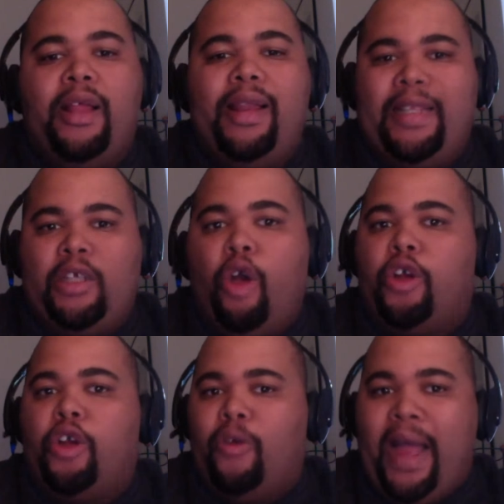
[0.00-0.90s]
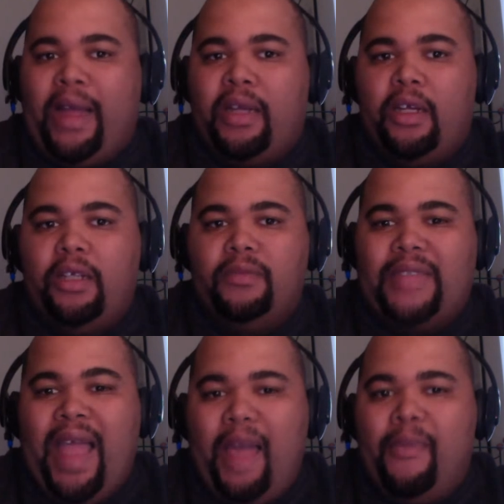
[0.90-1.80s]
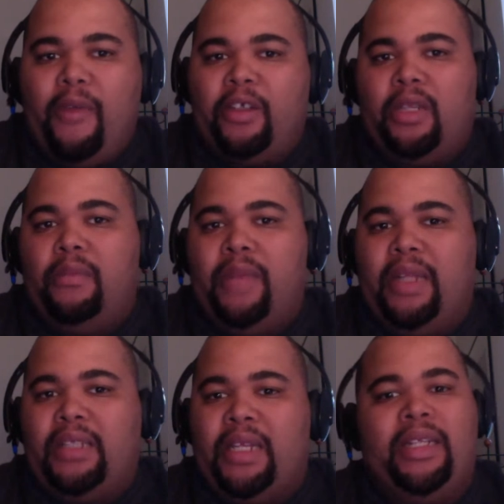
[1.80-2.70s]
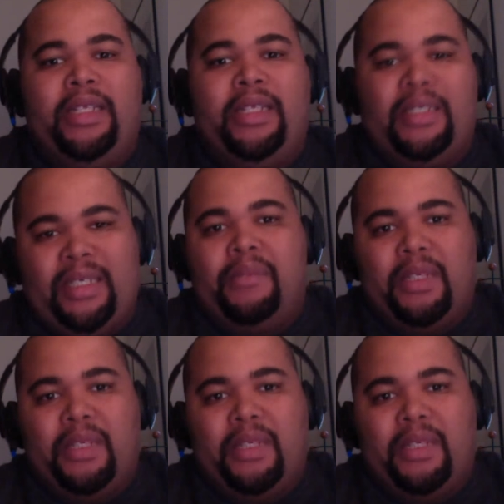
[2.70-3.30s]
It's hard to crack that have better records than the Mets, and it's gonna take the Mets